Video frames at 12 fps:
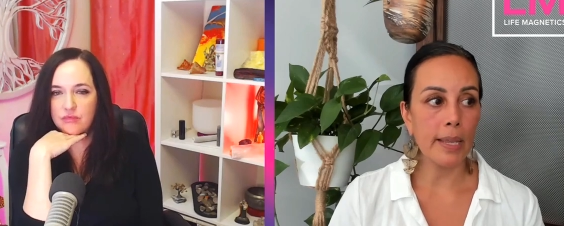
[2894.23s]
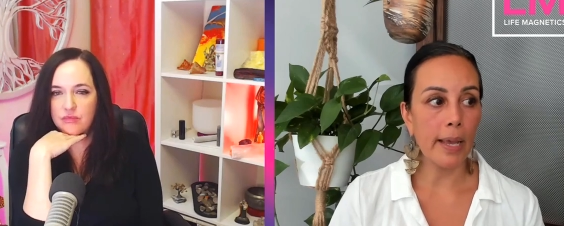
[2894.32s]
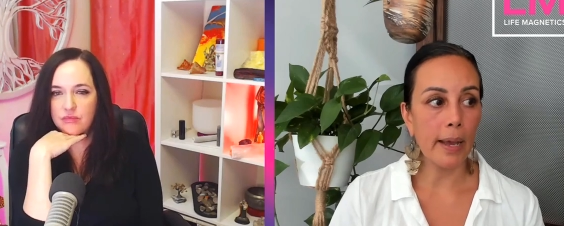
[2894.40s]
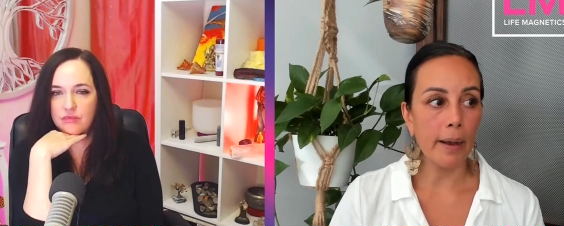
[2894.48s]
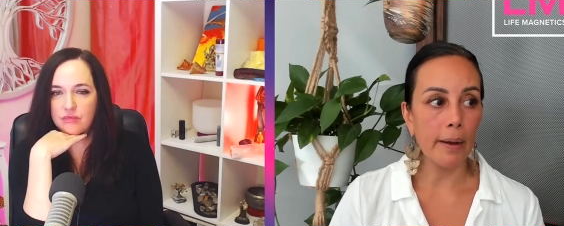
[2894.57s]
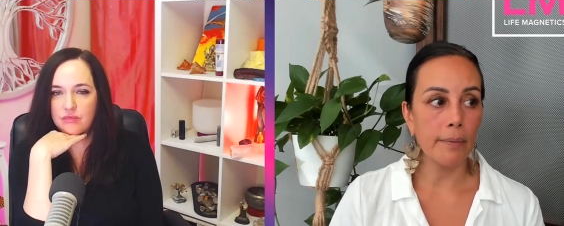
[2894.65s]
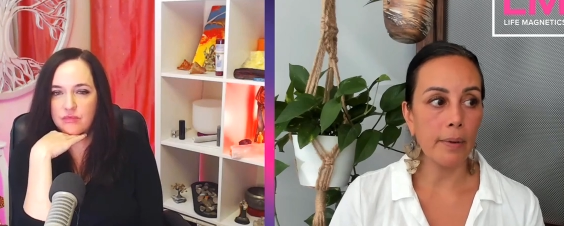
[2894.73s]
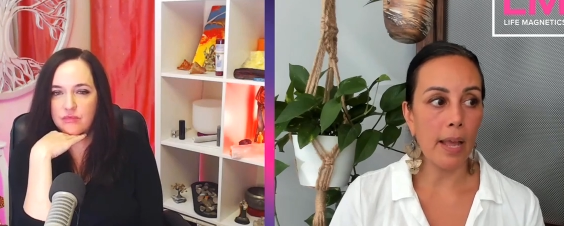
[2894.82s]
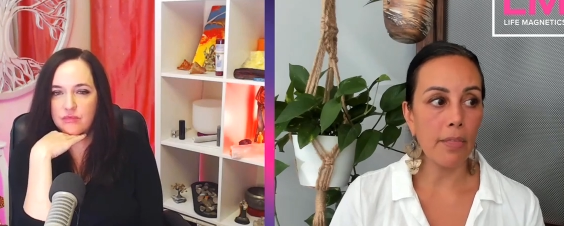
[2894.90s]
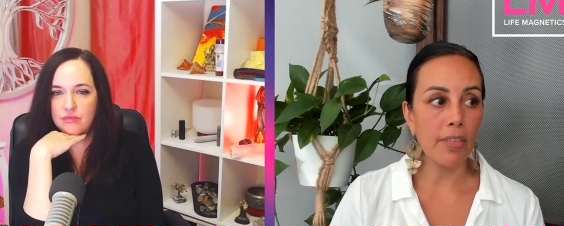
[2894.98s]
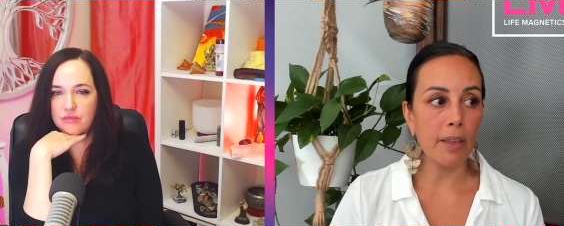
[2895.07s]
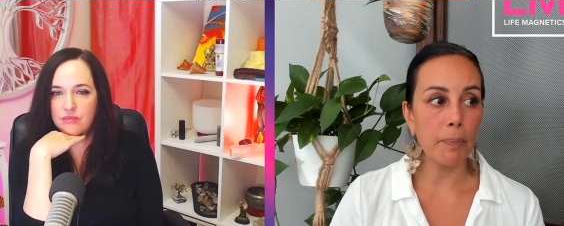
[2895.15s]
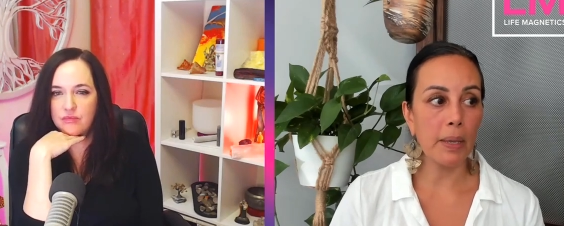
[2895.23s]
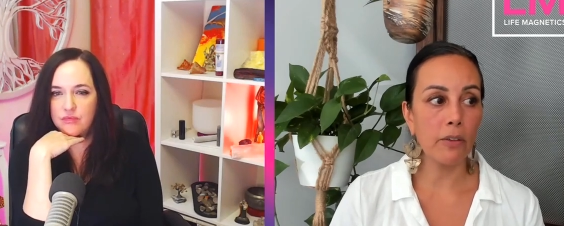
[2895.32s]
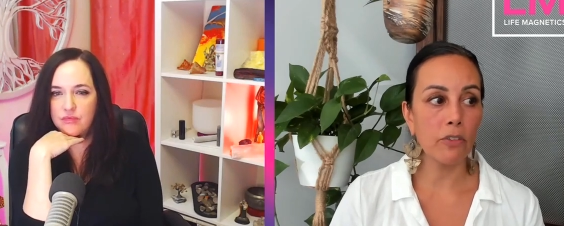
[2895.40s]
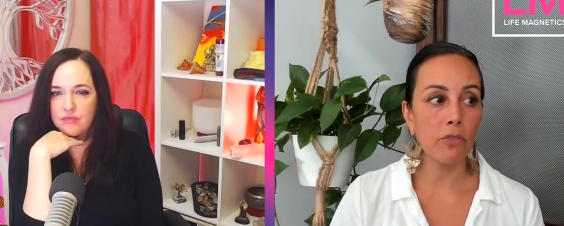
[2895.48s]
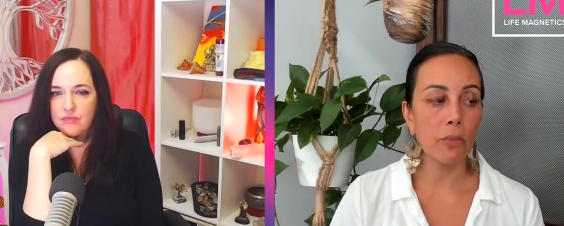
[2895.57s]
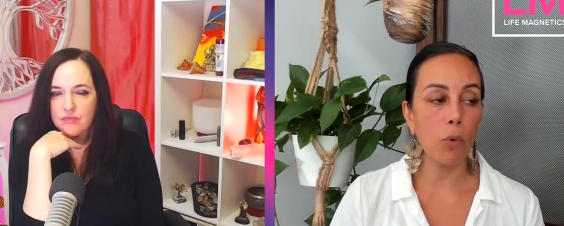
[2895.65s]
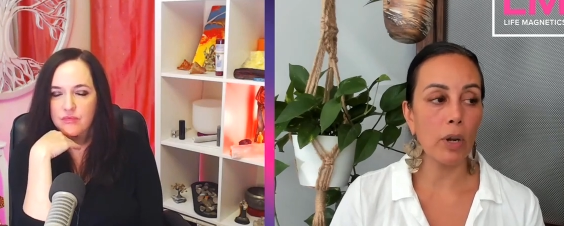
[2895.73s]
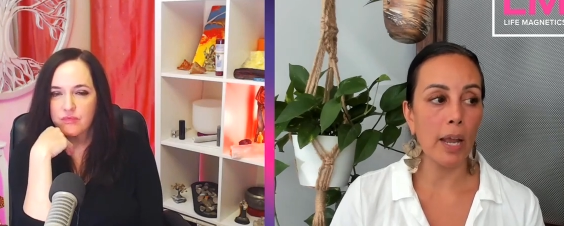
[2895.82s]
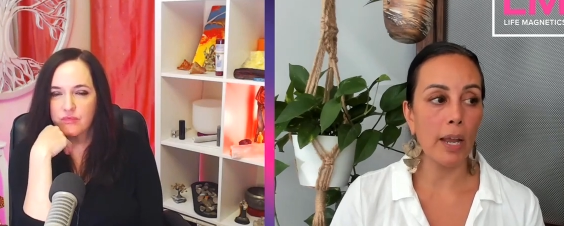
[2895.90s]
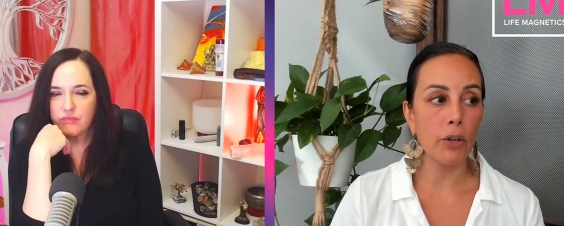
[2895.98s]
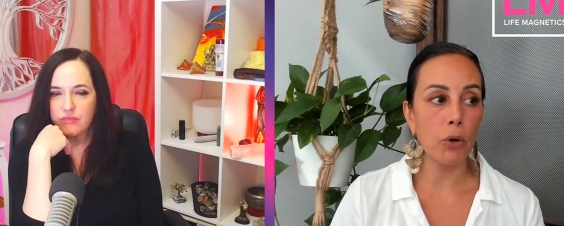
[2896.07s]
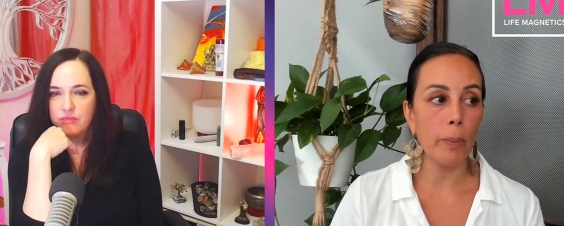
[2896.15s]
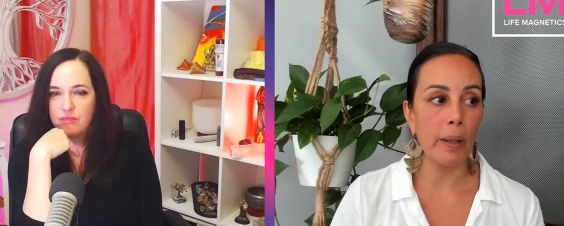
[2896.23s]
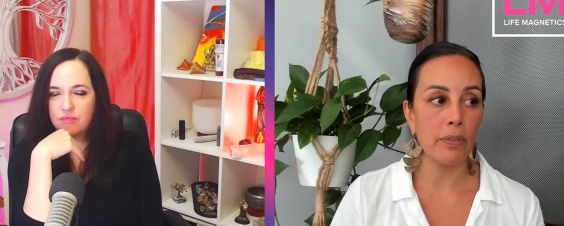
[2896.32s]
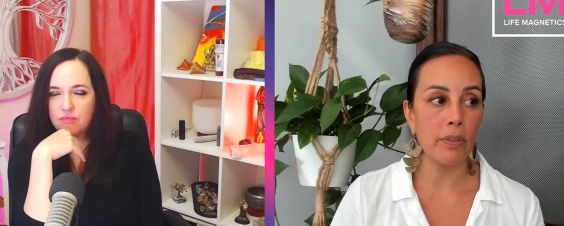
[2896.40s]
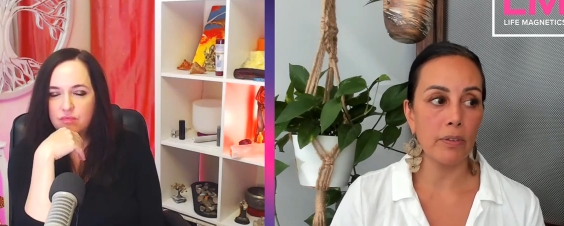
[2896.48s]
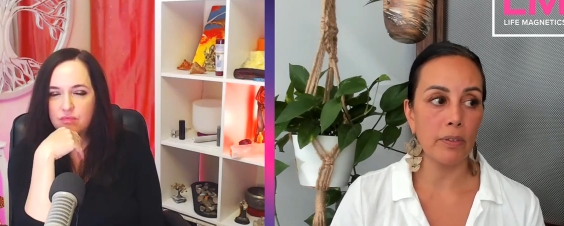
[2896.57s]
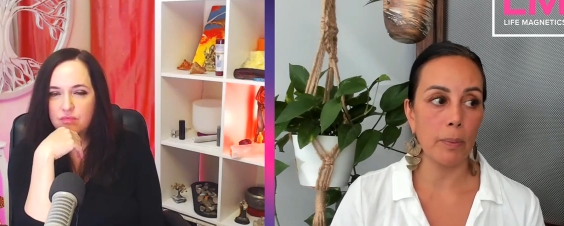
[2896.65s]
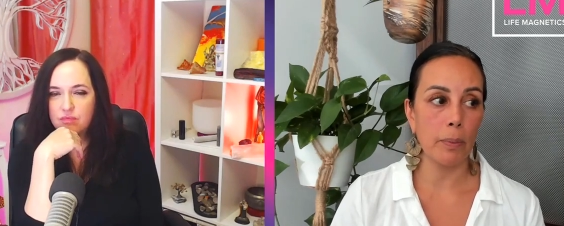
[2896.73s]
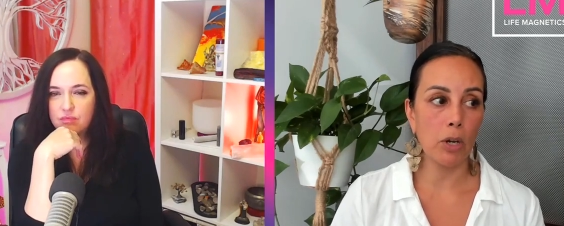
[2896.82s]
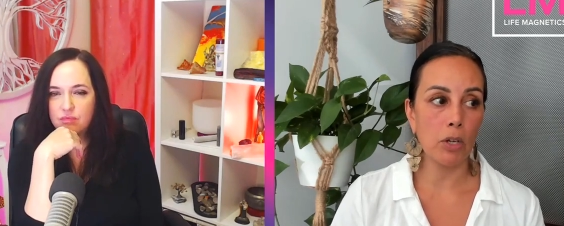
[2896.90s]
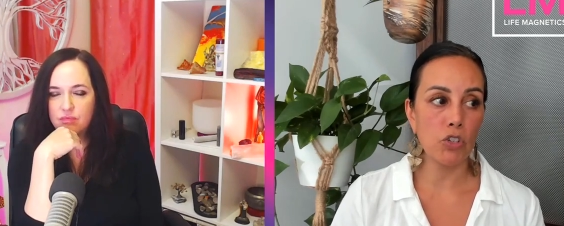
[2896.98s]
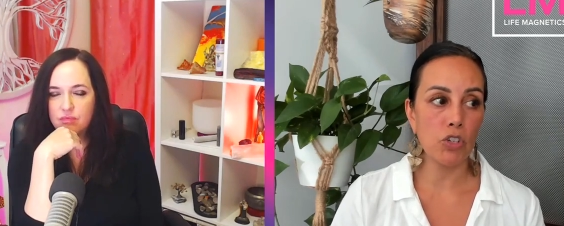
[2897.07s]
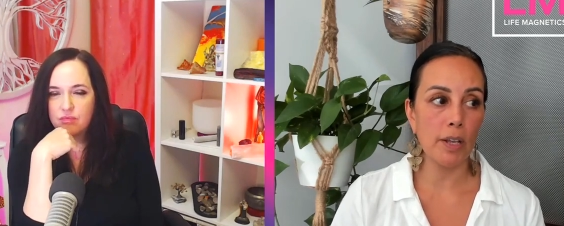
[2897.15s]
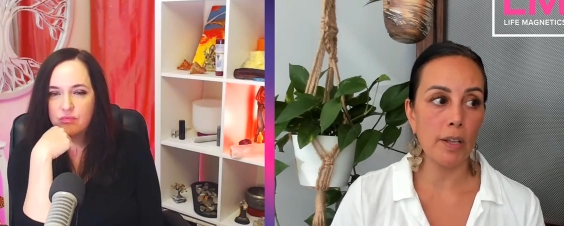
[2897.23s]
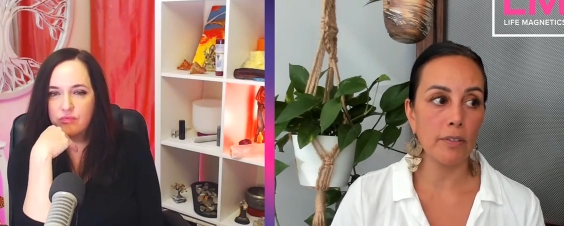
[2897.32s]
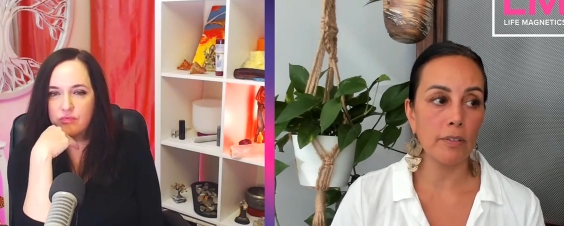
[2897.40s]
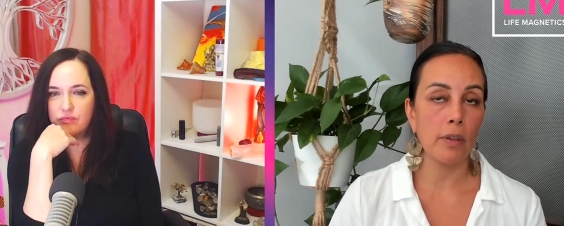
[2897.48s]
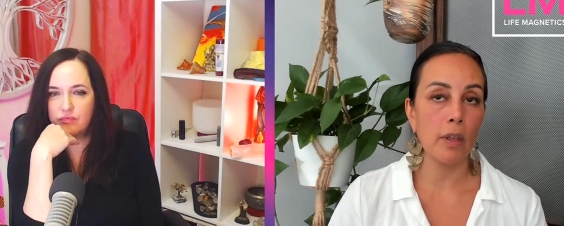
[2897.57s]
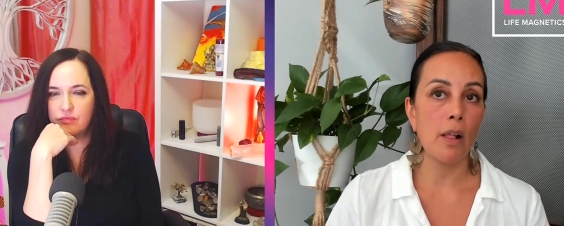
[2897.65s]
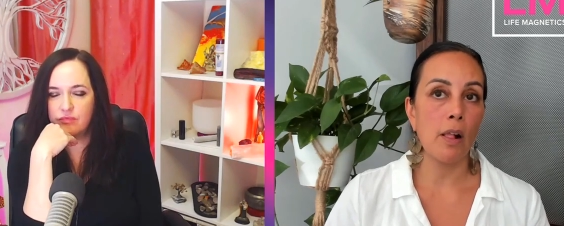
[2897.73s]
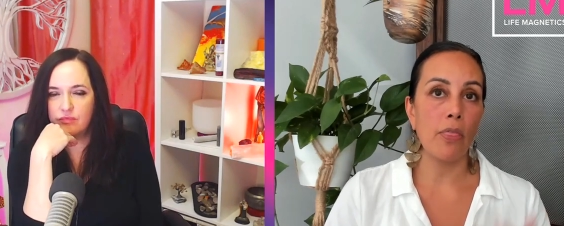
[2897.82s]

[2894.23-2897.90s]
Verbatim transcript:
Speaker 1: yeah, I think because from what I know about the subconscious,